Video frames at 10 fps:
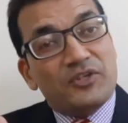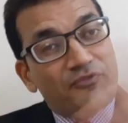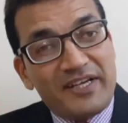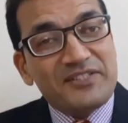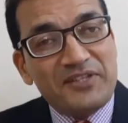the
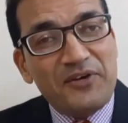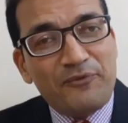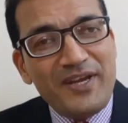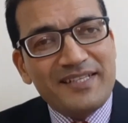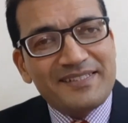wrestler
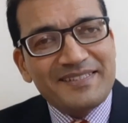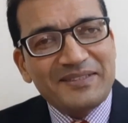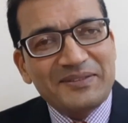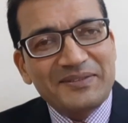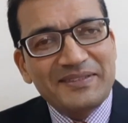wins.
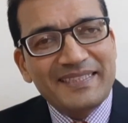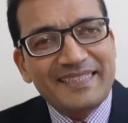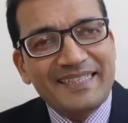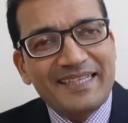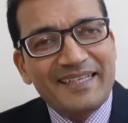
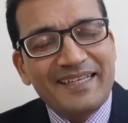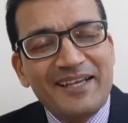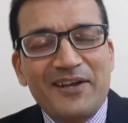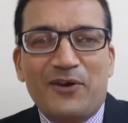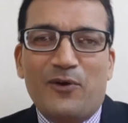
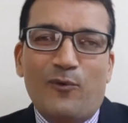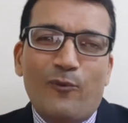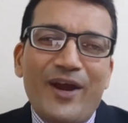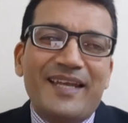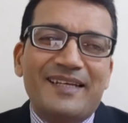
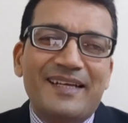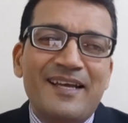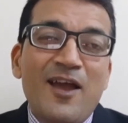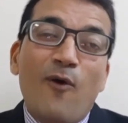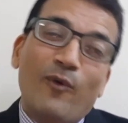Well,
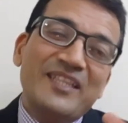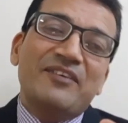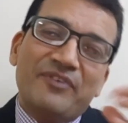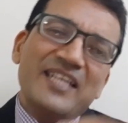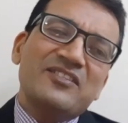when the
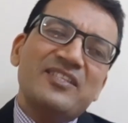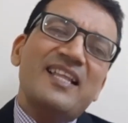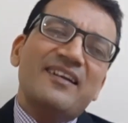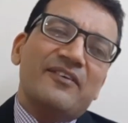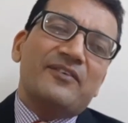
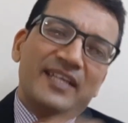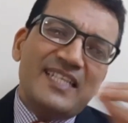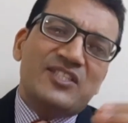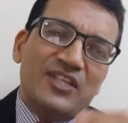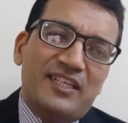wrestler
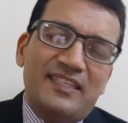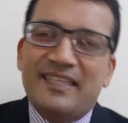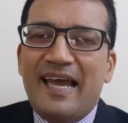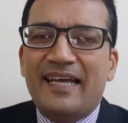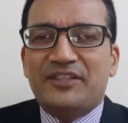listened
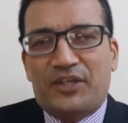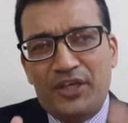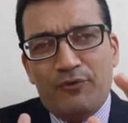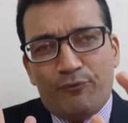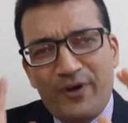that
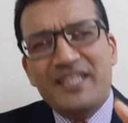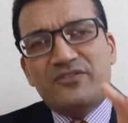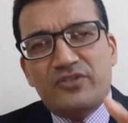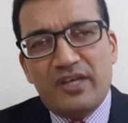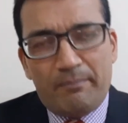he
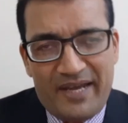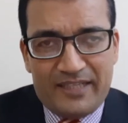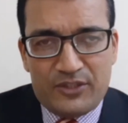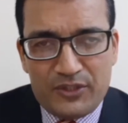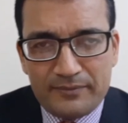wins the
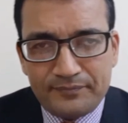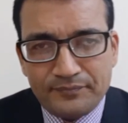match,